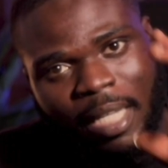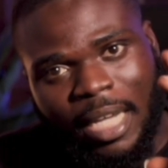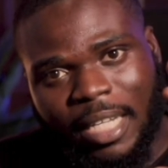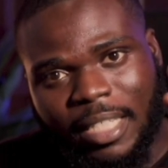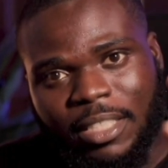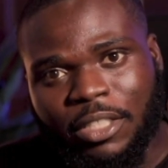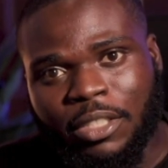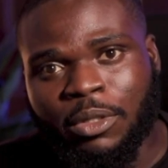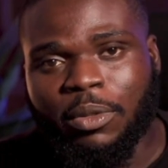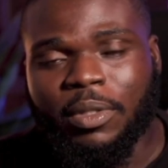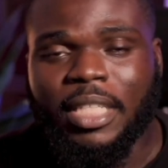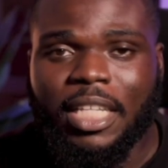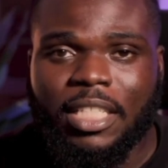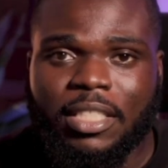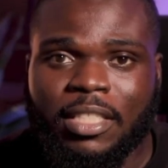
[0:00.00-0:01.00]
and you
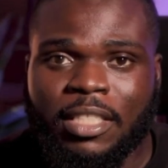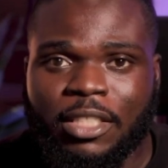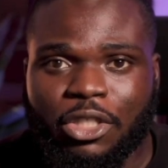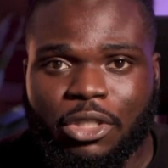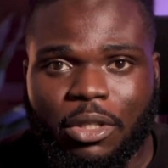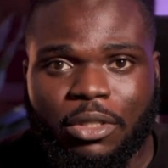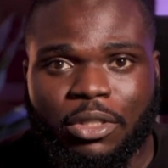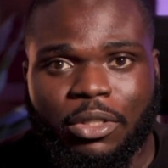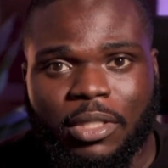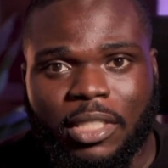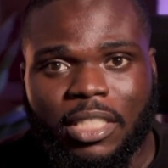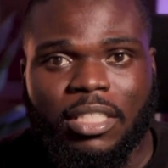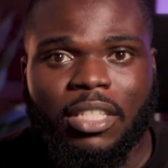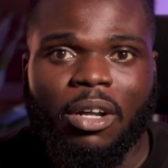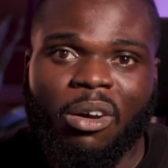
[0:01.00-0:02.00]
get the shot you
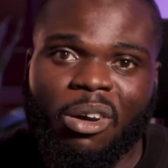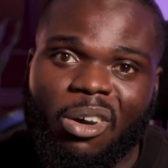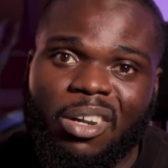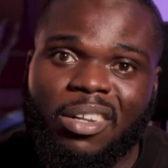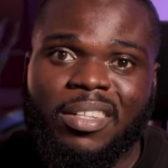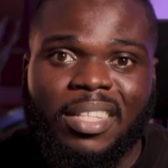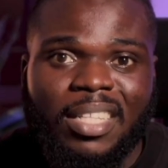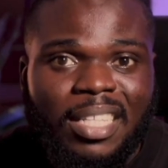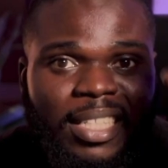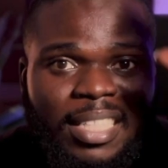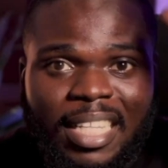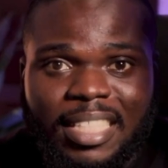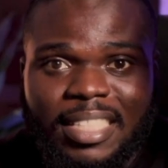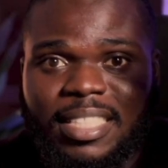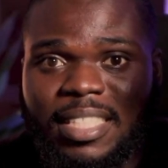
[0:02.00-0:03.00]
need, or
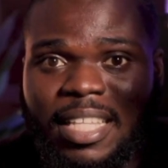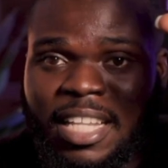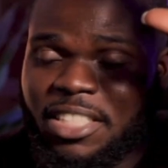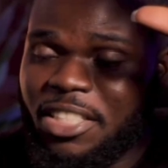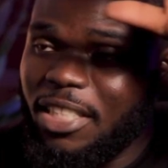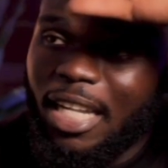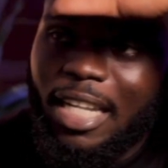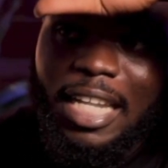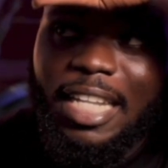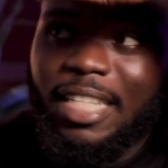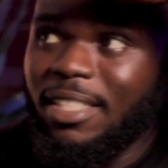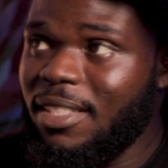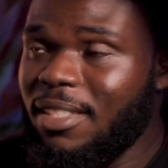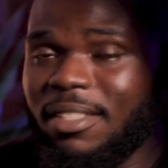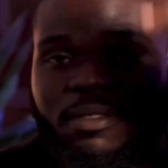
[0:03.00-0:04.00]
get extra
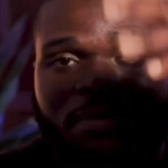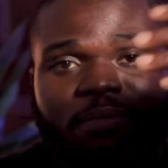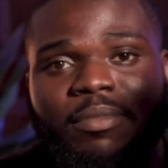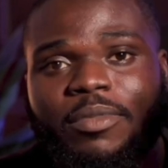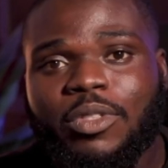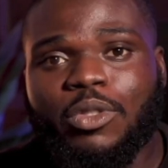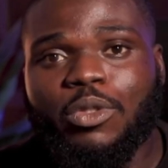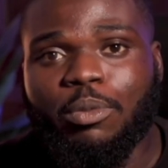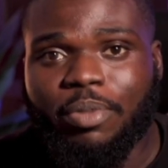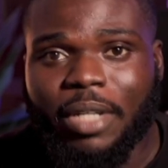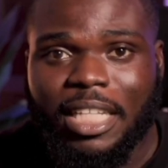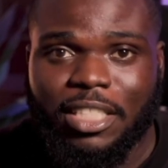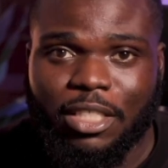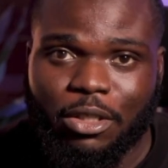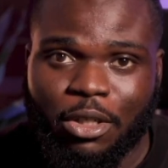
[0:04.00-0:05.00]
lights to
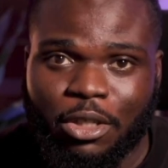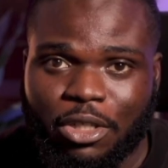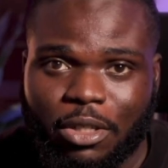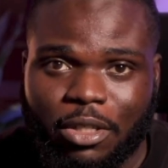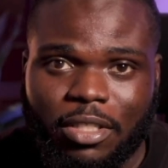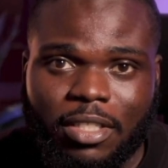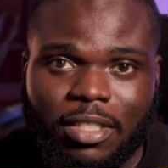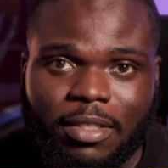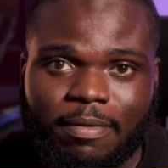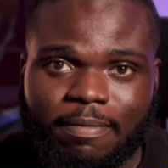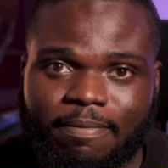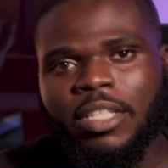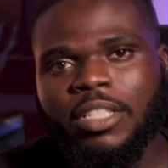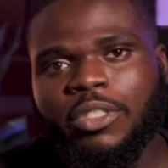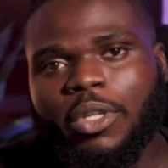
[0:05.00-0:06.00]
brighten your shots.
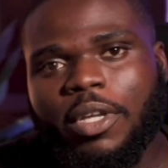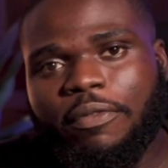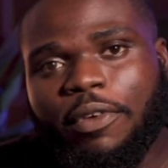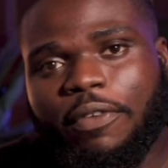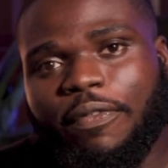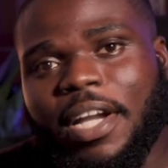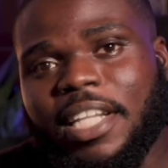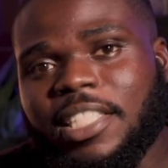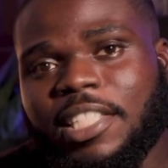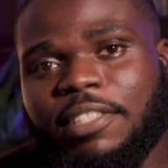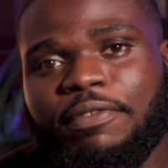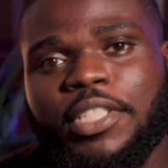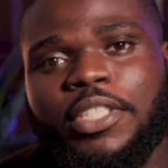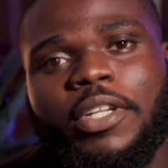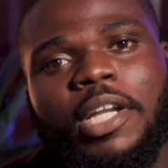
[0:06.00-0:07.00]
So if you find
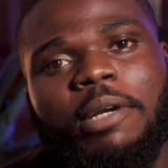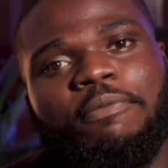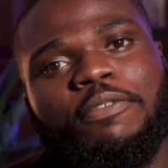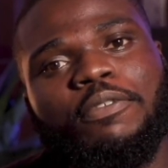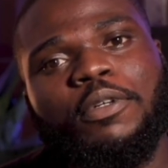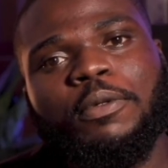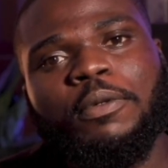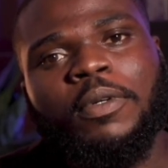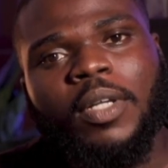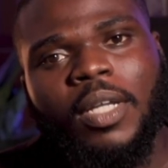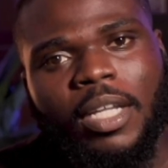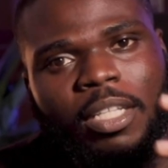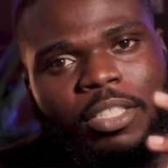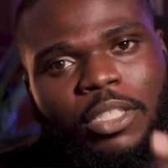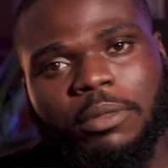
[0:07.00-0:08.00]
this video helpful,
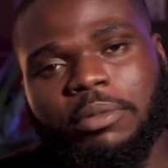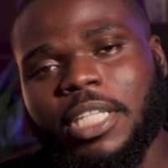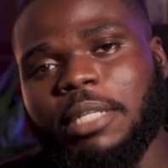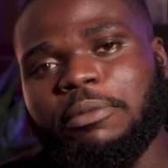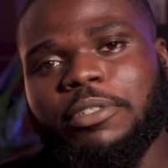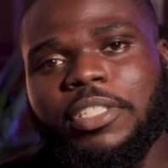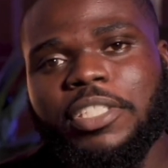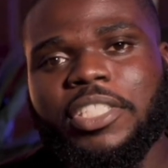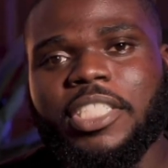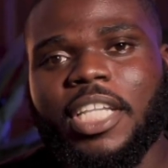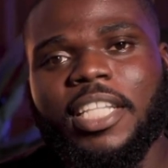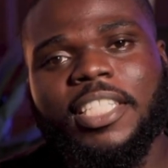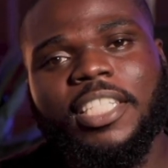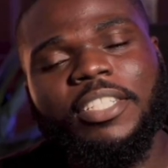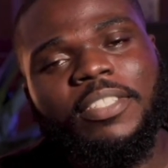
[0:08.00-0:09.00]
subscribe to this
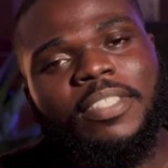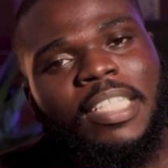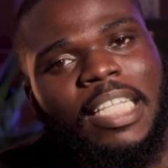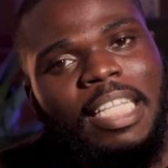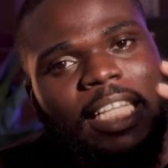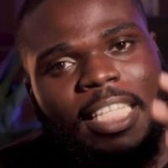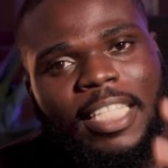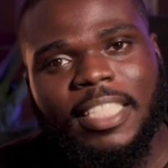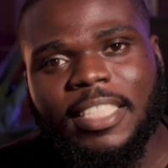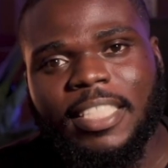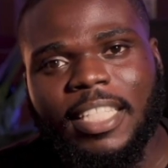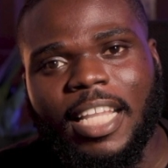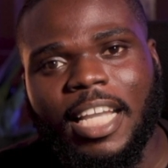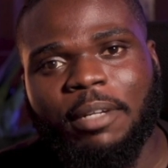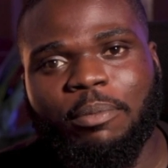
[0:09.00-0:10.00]
channel, hit
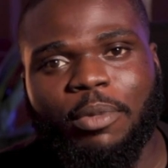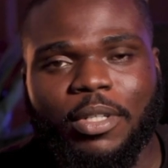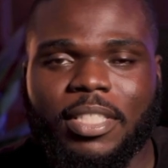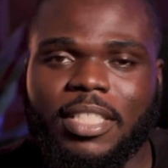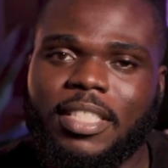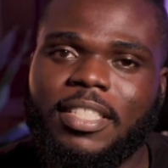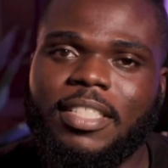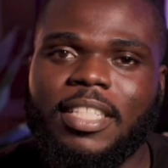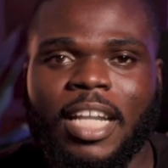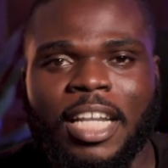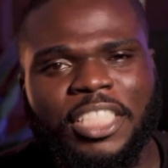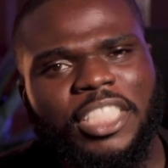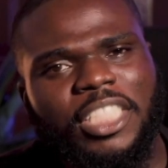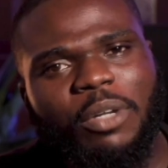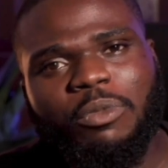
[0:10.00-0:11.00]
the like button
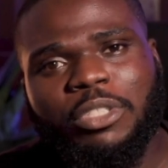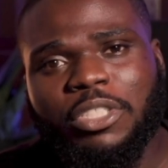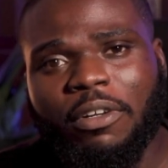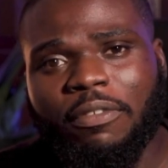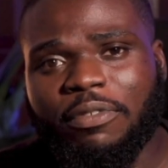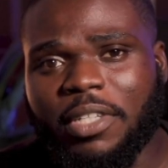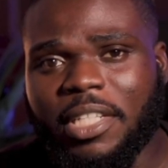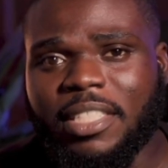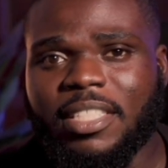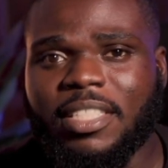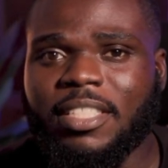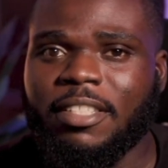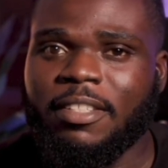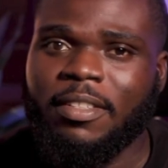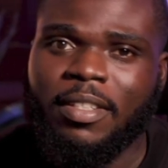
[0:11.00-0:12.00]
and share with your
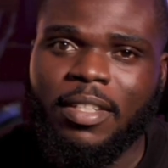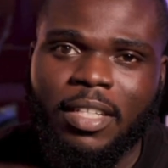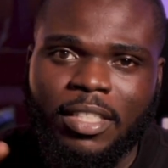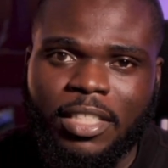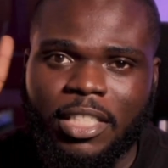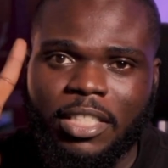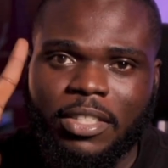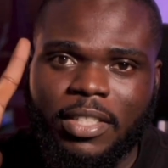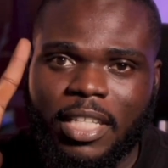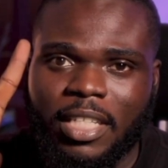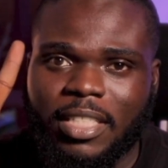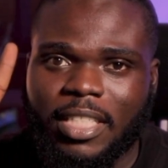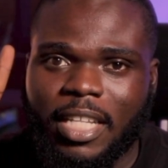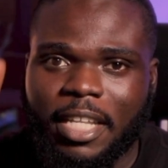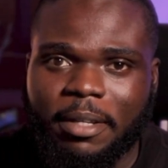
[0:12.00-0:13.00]
friends. See you
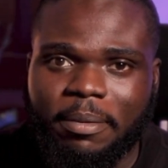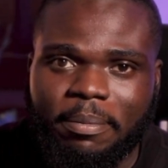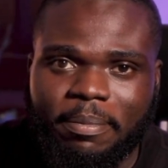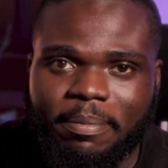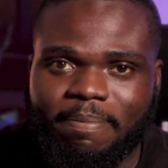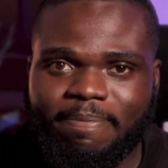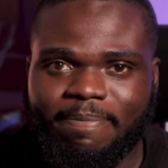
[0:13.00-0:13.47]
next time.